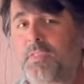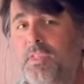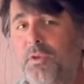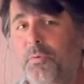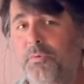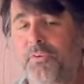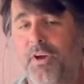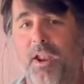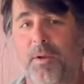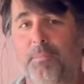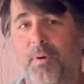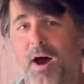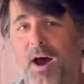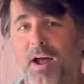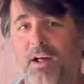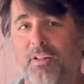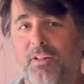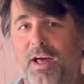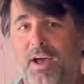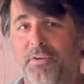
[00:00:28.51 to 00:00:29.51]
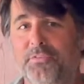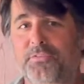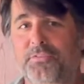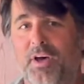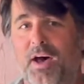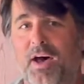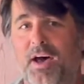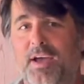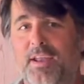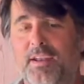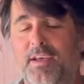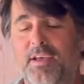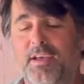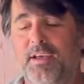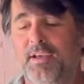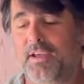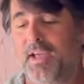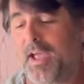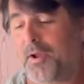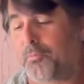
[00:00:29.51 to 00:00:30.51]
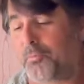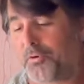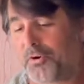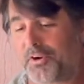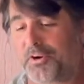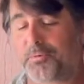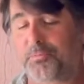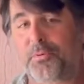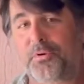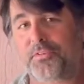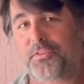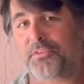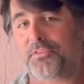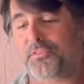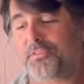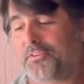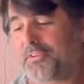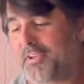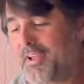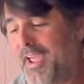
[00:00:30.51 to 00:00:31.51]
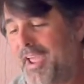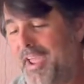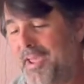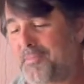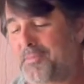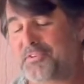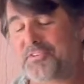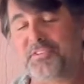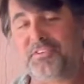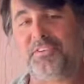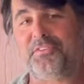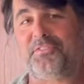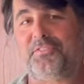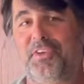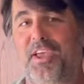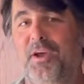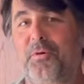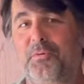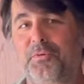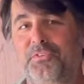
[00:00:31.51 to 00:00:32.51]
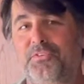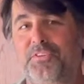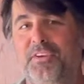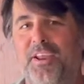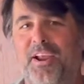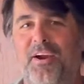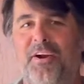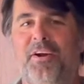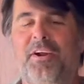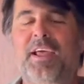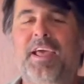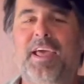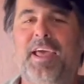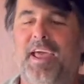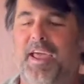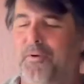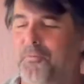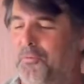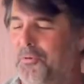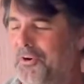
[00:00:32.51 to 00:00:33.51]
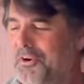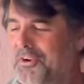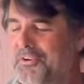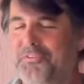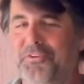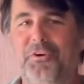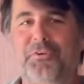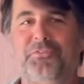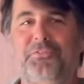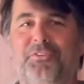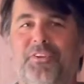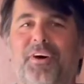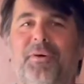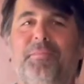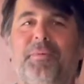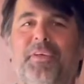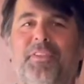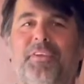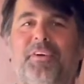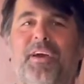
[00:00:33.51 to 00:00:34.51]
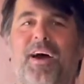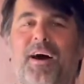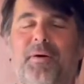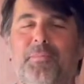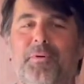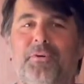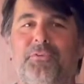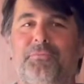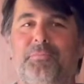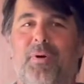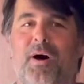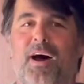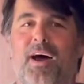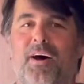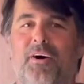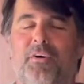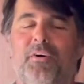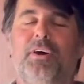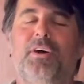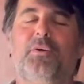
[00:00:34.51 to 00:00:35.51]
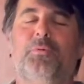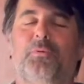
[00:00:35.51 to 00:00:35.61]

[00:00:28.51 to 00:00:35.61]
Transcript: We've got a pile outside, and we're going to put this ham and cheese sandwich in there, and we're going to toast it up in the compost pile.